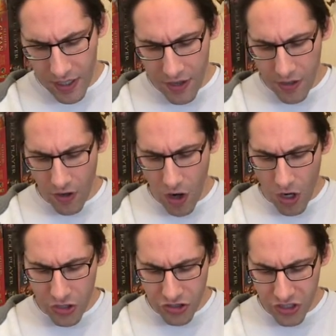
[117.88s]
There
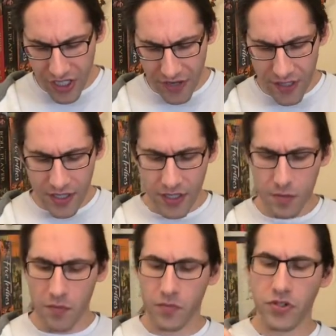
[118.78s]
are generic
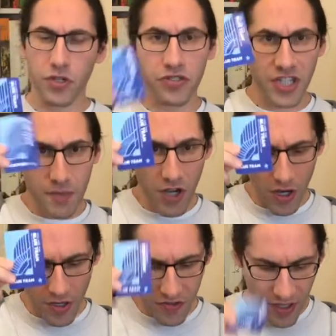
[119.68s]
blue team
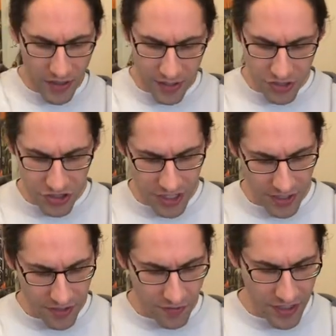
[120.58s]
cards, and there are
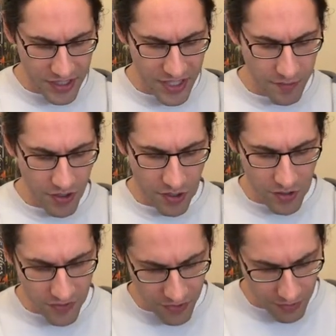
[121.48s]
generic red team
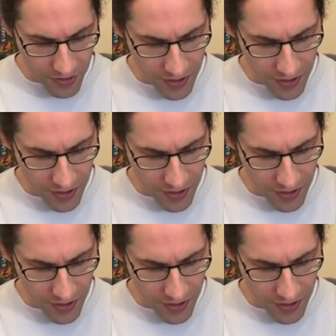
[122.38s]
cards somewhere in